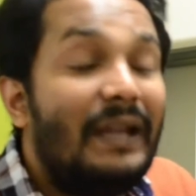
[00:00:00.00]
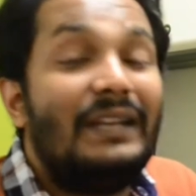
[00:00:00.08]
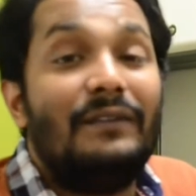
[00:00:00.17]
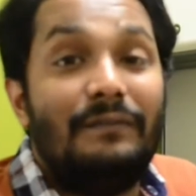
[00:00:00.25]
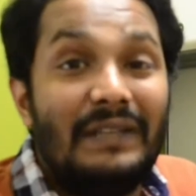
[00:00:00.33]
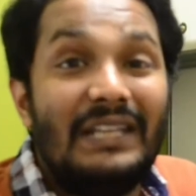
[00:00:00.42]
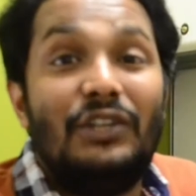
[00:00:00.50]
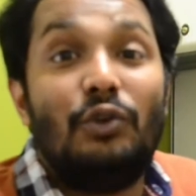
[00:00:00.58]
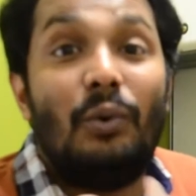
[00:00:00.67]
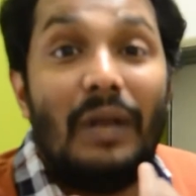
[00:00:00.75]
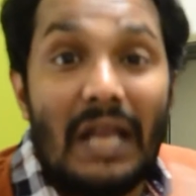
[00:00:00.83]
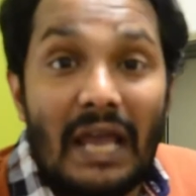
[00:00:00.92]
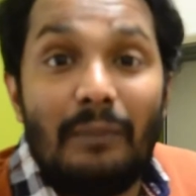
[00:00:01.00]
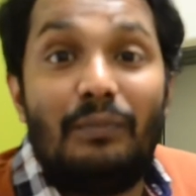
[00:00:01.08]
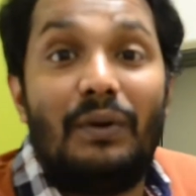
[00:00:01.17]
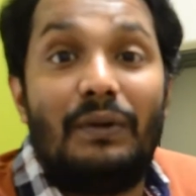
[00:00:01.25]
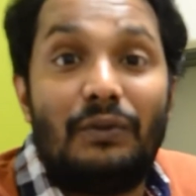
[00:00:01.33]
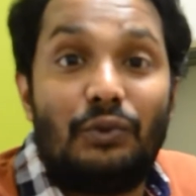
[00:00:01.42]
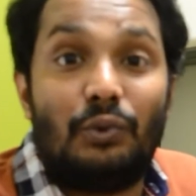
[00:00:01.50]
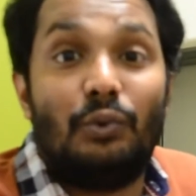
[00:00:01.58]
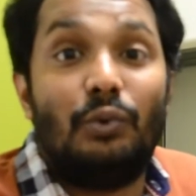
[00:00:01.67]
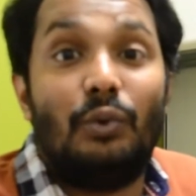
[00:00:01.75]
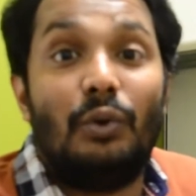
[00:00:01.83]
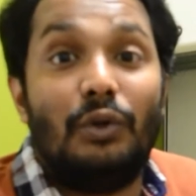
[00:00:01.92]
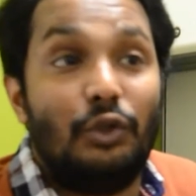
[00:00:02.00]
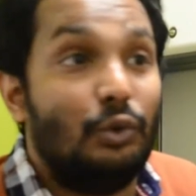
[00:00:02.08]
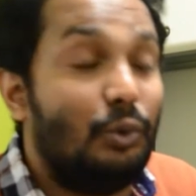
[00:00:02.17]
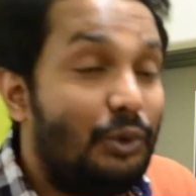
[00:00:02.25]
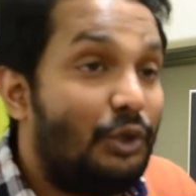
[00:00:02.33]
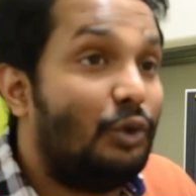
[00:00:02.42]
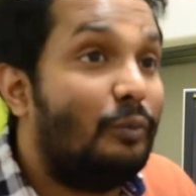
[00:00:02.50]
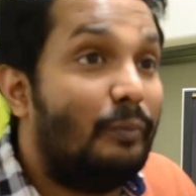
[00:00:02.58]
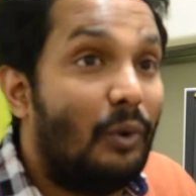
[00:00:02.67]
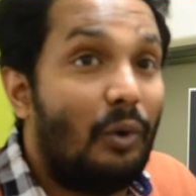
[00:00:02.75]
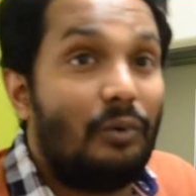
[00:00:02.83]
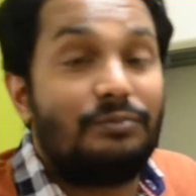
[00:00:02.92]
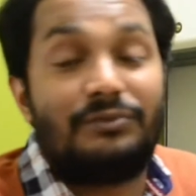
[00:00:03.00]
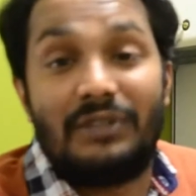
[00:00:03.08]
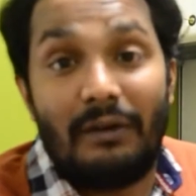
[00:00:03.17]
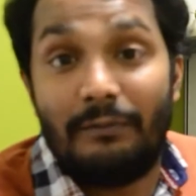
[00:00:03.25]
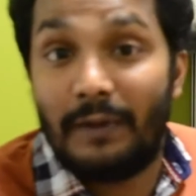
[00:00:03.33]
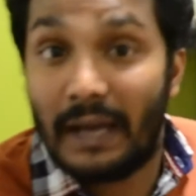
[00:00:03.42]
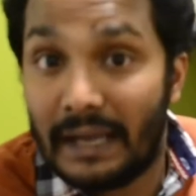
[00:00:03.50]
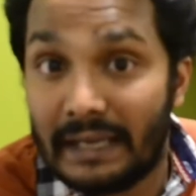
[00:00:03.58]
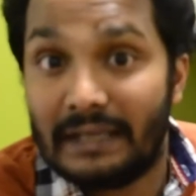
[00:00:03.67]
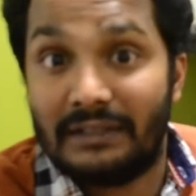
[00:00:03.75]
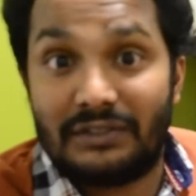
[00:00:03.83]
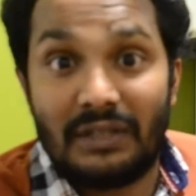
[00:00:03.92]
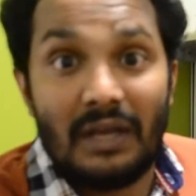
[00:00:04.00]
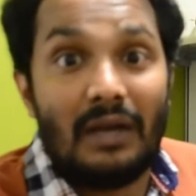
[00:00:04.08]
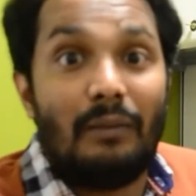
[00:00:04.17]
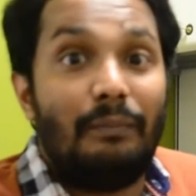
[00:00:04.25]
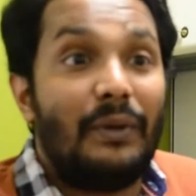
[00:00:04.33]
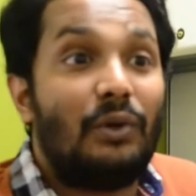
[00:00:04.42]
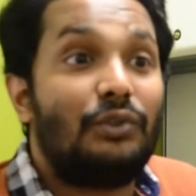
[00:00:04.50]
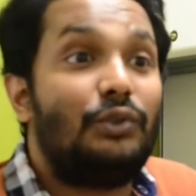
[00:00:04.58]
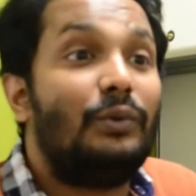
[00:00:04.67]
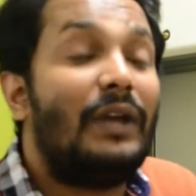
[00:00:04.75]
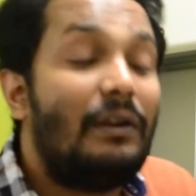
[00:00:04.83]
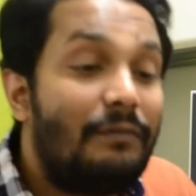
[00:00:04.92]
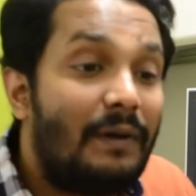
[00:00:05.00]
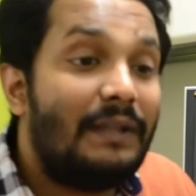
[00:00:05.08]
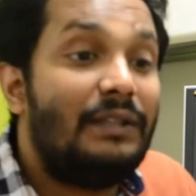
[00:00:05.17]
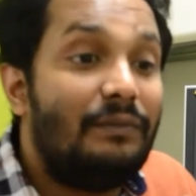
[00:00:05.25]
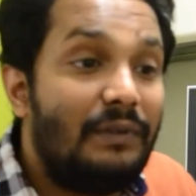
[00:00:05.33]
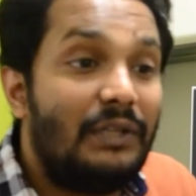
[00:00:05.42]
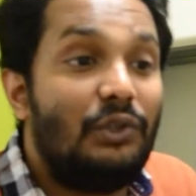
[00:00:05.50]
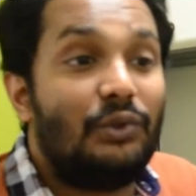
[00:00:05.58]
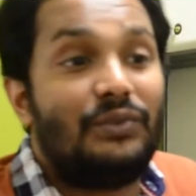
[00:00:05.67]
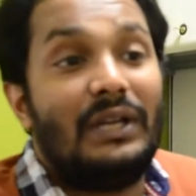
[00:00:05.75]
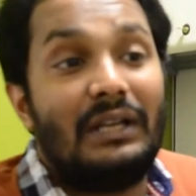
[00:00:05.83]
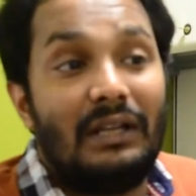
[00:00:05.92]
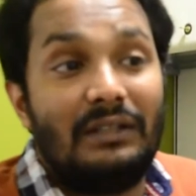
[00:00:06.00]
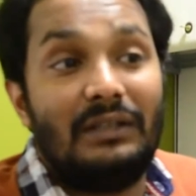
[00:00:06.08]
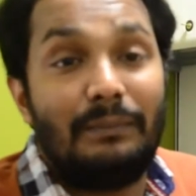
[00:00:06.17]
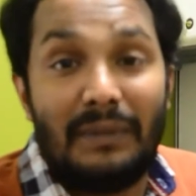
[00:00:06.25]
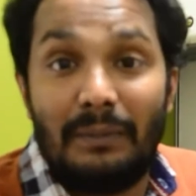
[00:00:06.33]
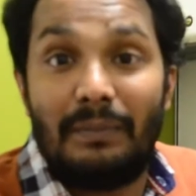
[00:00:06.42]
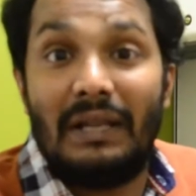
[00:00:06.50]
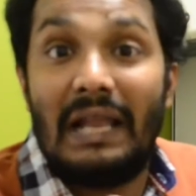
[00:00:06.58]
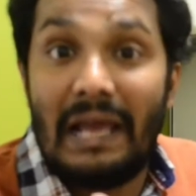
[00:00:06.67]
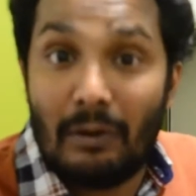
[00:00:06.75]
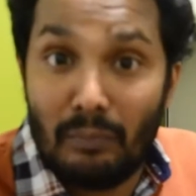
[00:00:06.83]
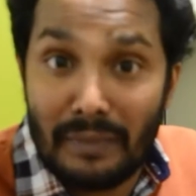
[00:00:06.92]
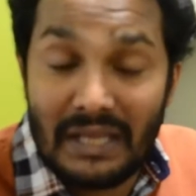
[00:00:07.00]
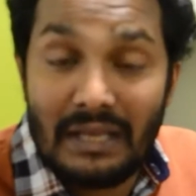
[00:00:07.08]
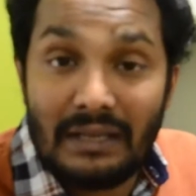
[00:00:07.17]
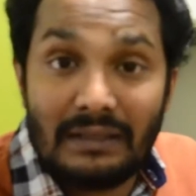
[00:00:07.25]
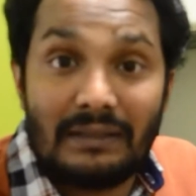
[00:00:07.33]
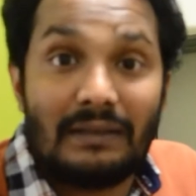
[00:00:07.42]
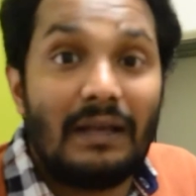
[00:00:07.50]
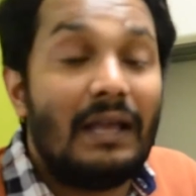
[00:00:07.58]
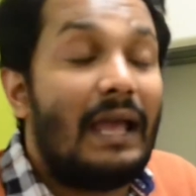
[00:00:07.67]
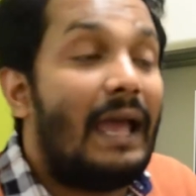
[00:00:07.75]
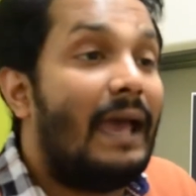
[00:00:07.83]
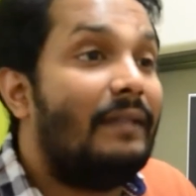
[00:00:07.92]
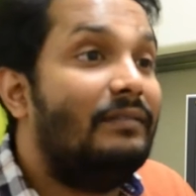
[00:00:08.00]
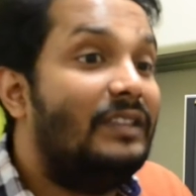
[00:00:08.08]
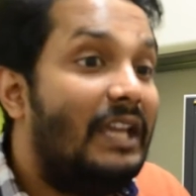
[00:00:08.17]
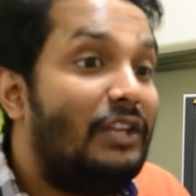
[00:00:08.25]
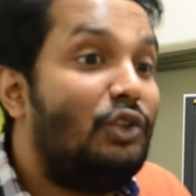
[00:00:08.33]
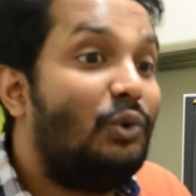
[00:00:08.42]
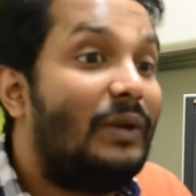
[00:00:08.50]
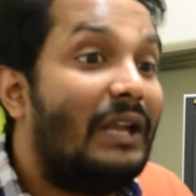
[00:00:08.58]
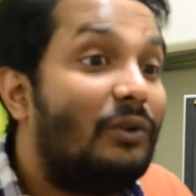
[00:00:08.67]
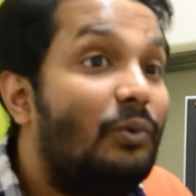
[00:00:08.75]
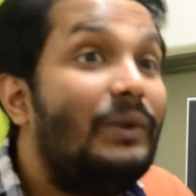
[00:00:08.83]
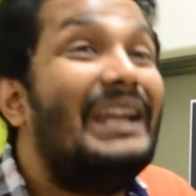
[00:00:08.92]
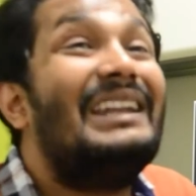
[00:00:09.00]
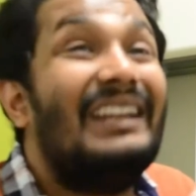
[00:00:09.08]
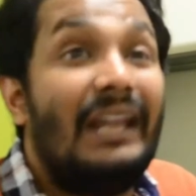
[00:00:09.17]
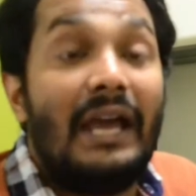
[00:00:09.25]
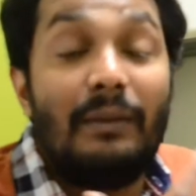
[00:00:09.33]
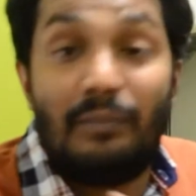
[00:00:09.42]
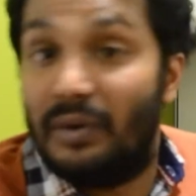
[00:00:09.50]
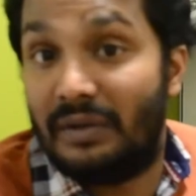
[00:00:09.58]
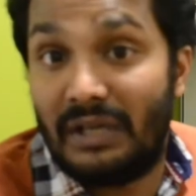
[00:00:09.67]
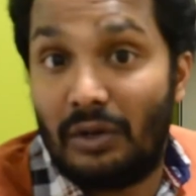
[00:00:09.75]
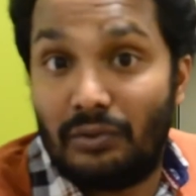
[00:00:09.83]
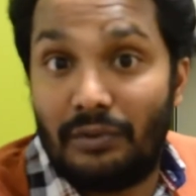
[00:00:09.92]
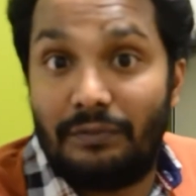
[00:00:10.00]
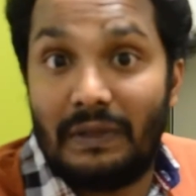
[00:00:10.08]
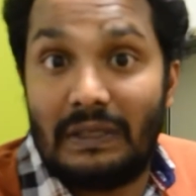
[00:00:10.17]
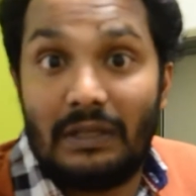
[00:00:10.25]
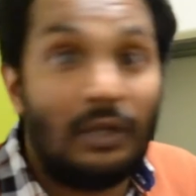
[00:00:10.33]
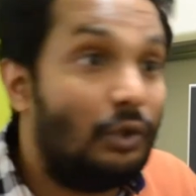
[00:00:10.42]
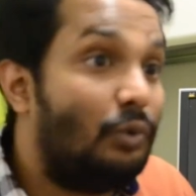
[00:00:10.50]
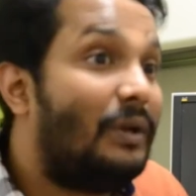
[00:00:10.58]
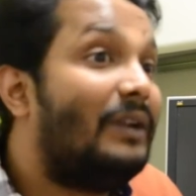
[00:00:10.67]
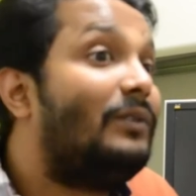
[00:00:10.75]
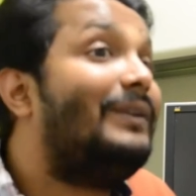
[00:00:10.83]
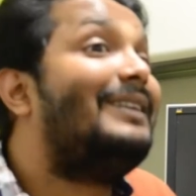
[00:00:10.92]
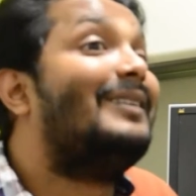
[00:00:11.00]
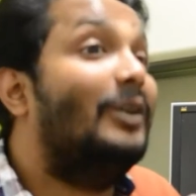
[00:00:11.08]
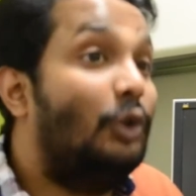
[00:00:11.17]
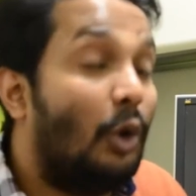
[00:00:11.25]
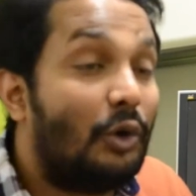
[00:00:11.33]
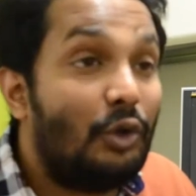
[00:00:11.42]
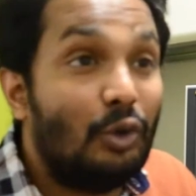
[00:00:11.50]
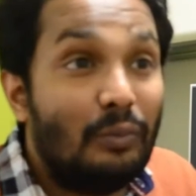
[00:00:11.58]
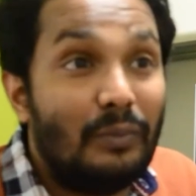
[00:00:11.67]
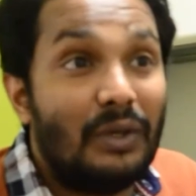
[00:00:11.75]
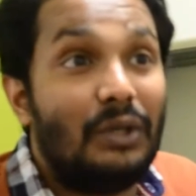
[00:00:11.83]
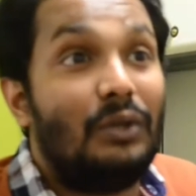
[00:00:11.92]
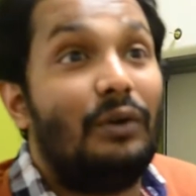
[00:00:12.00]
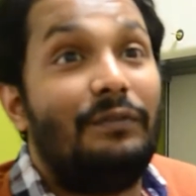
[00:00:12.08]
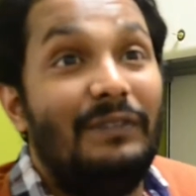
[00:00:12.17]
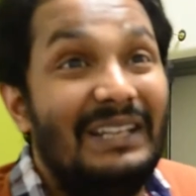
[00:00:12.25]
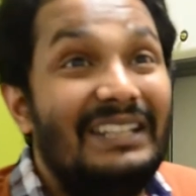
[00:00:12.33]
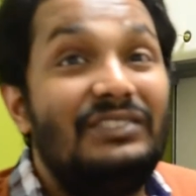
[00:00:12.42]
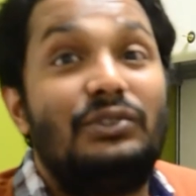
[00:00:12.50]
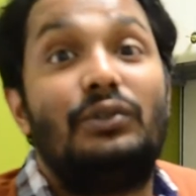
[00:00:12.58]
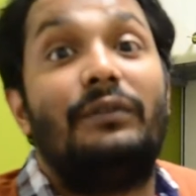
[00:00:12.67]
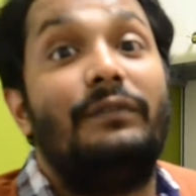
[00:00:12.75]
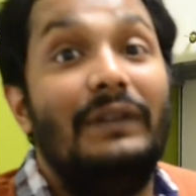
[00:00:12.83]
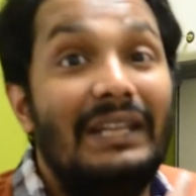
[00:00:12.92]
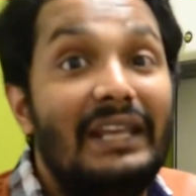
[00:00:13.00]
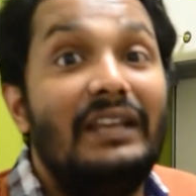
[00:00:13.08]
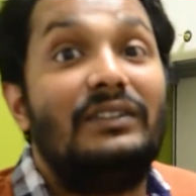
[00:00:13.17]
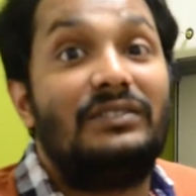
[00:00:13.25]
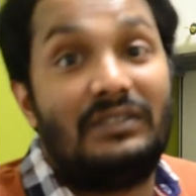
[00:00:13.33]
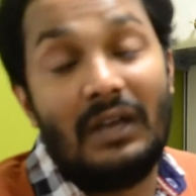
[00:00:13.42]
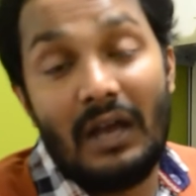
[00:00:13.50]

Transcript: a video library through YouTube or somewhere else, because you can find the videos that other people have made, and then you can create a library out of it. You can create a document of list of links,